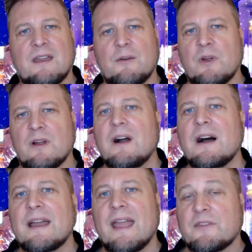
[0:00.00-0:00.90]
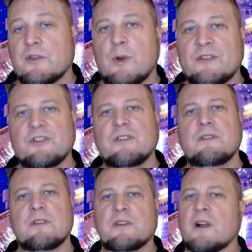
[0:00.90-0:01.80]
where I answer questions
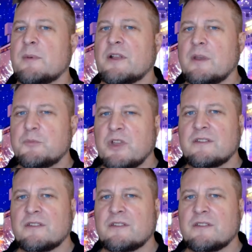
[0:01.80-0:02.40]
and talk about subjects